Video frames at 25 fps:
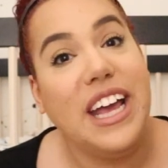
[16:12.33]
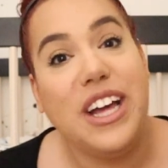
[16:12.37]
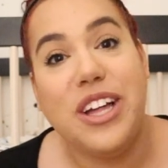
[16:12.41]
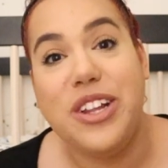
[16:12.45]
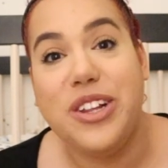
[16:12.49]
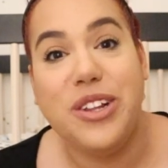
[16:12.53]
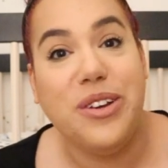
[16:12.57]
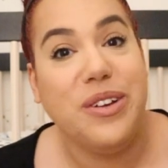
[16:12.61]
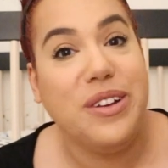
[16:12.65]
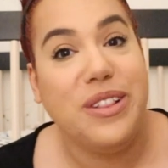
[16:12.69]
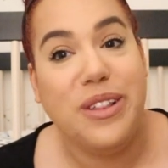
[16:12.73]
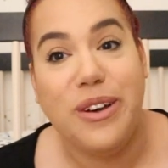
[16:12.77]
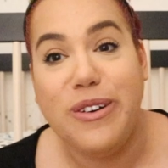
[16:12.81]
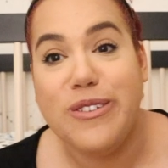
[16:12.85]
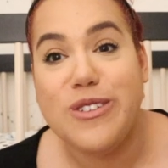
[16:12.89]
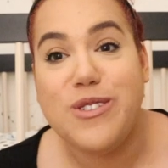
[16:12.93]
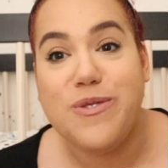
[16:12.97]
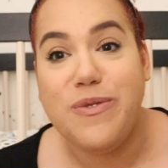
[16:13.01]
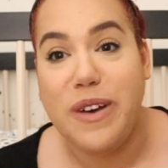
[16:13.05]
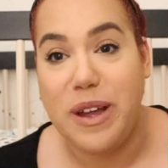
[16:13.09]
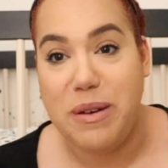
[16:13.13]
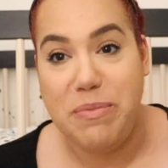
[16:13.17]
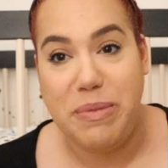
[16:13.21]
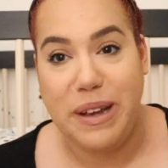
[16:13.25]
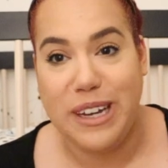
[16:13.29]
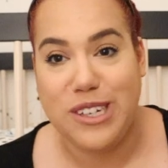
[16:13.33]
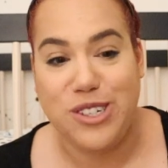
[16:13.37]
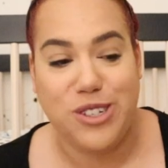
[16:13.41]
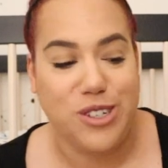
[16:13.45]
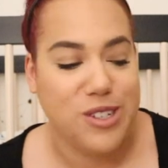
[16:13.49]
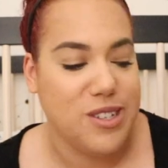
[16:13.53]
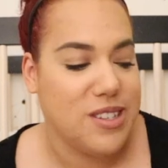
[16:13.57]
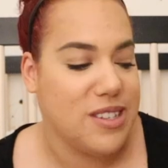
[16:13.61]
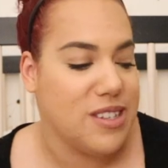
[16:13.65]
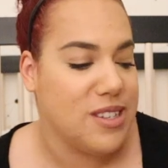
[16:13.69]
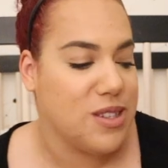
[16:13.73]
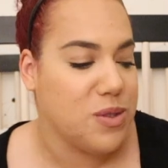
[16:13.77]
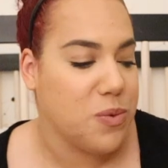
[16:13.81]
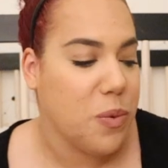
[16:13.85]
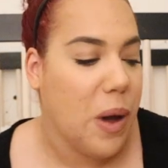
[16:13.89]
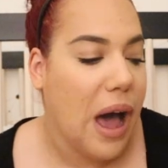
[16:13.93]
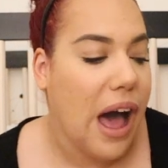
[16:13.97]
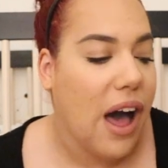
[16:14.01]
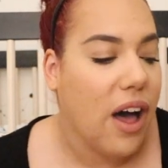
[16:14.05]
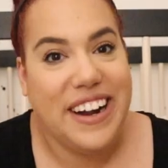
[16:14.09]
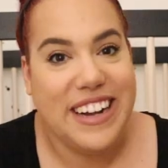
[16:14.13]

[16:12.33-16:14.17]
include those fun pictures as well.